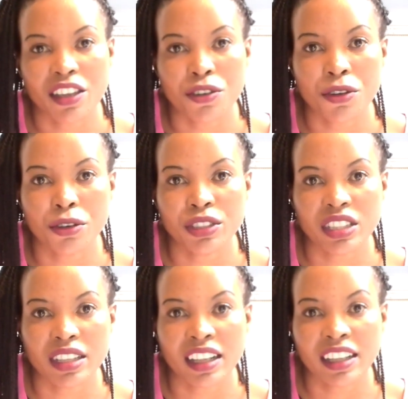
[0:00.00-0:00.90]
He
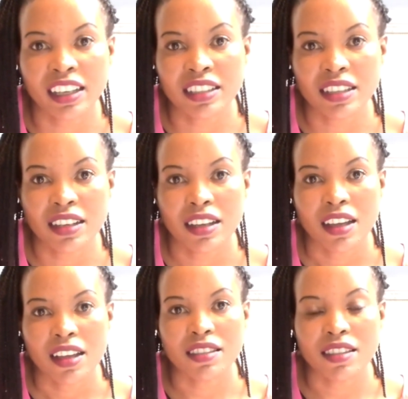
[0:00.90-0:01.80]
wrote the letter
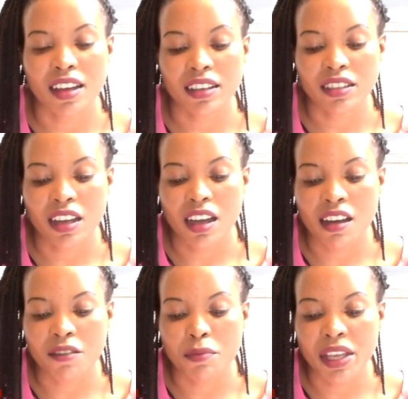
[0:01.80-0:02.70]
that
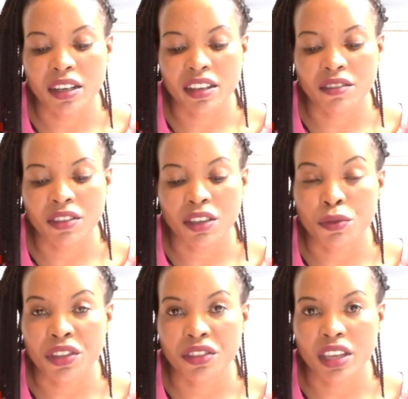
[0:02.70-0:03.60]
I've been
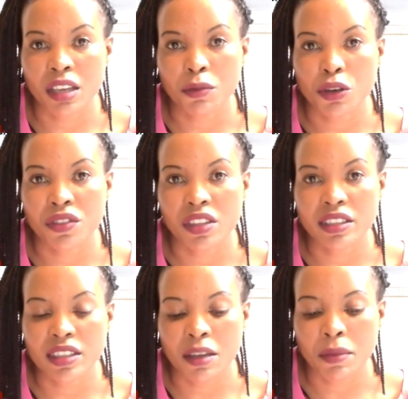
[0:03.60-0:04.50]
living with him on
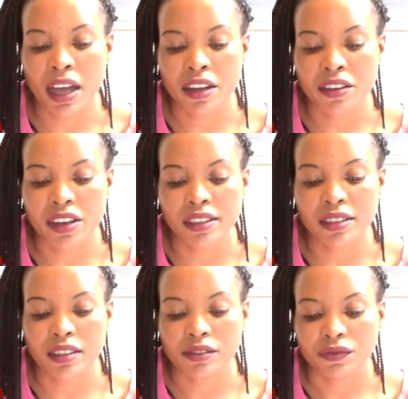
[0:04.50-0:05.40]
the same
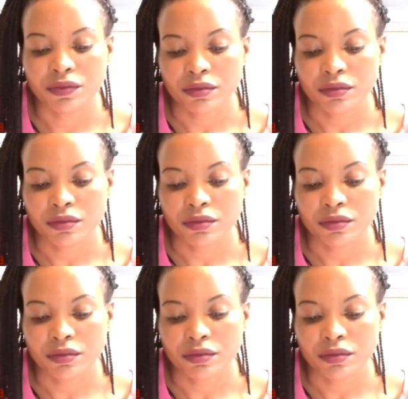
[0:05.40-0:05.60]
address.